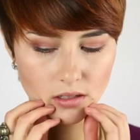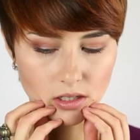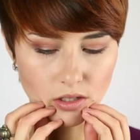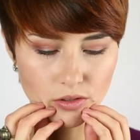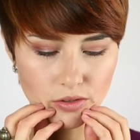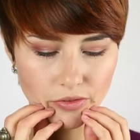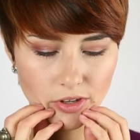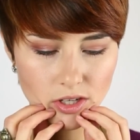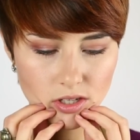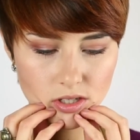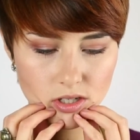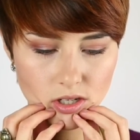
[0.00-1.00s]
clothes
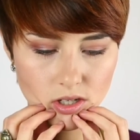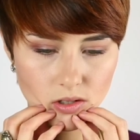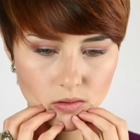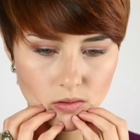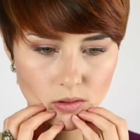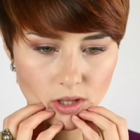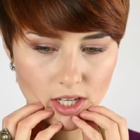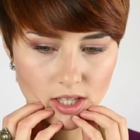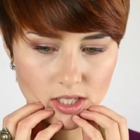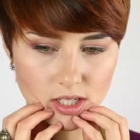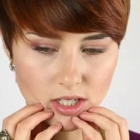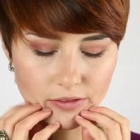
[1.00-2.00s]
first or the
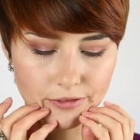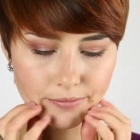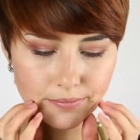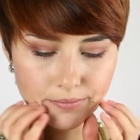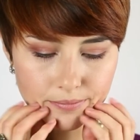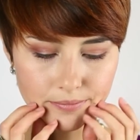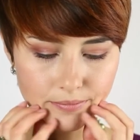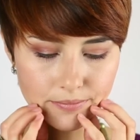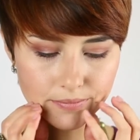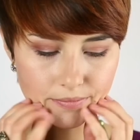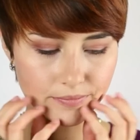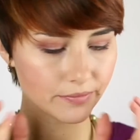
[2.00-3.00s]
other stuff?
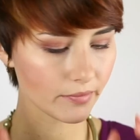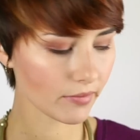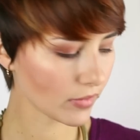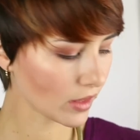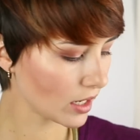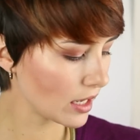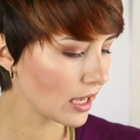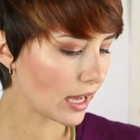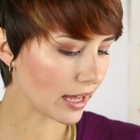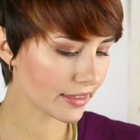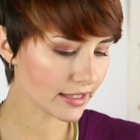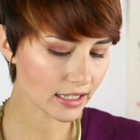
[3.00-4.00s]

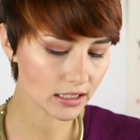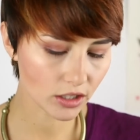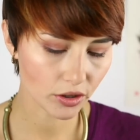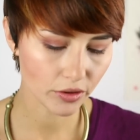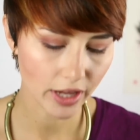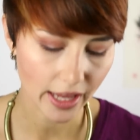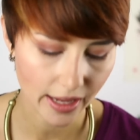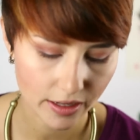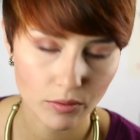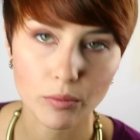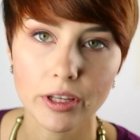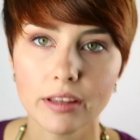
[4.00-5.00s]
I think I'll go
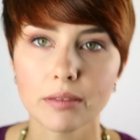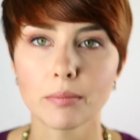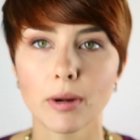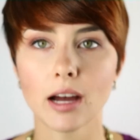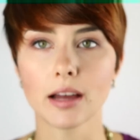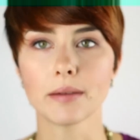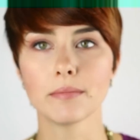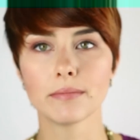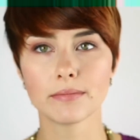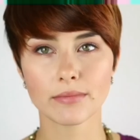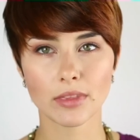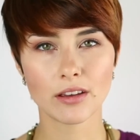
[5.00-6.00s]
ahead with my
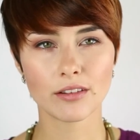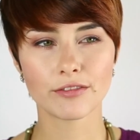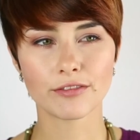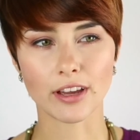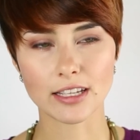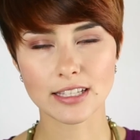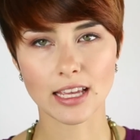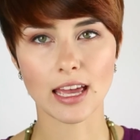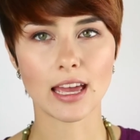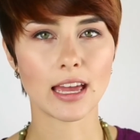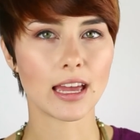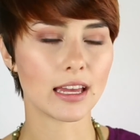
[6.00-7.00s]
face
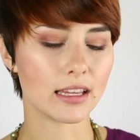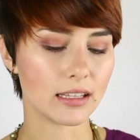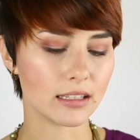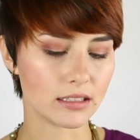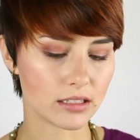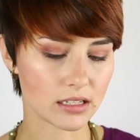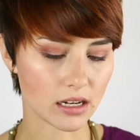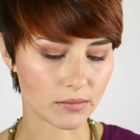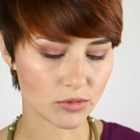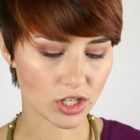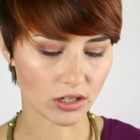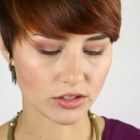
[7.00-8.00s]
care and
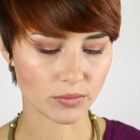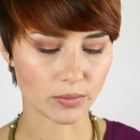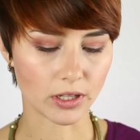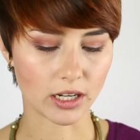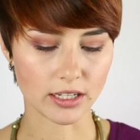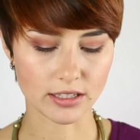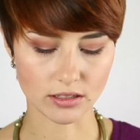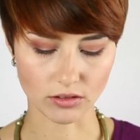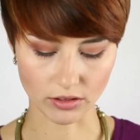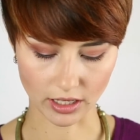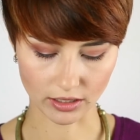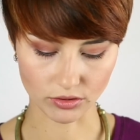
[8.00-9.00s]
shower supplies and
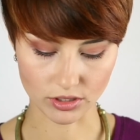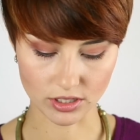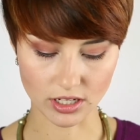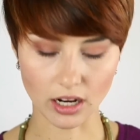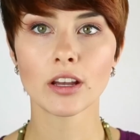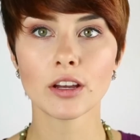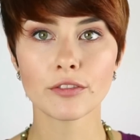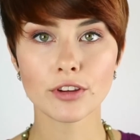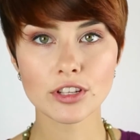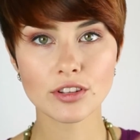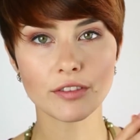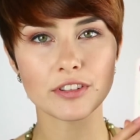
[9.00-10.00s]
all that good stuff.
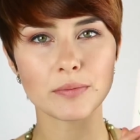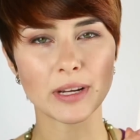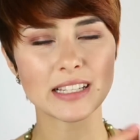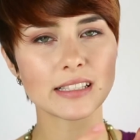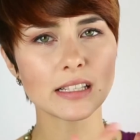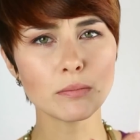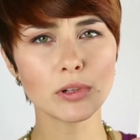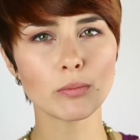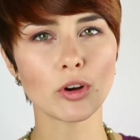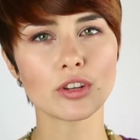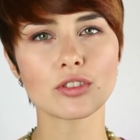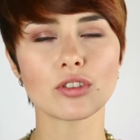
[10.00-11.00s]
First off is my Simple
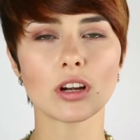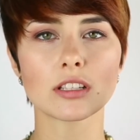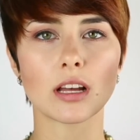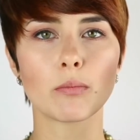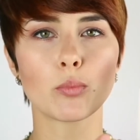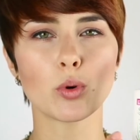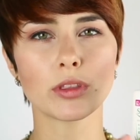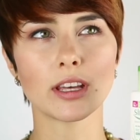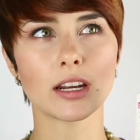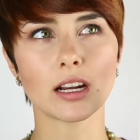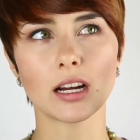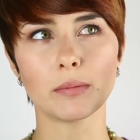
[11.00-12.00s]
Moisturizer. I bought
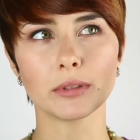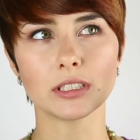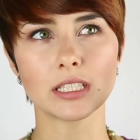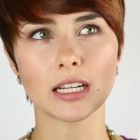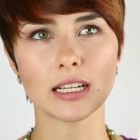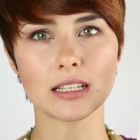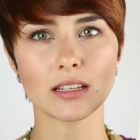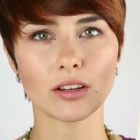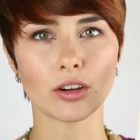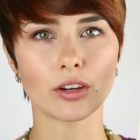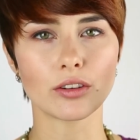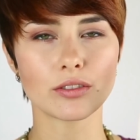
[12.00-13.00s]
that a couple of days
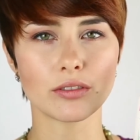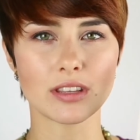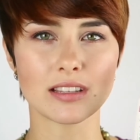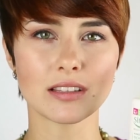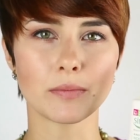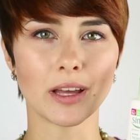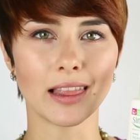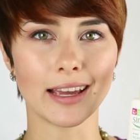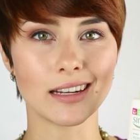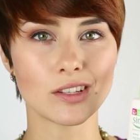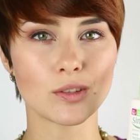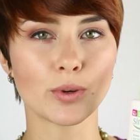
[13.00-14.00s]
ago, so this is my latest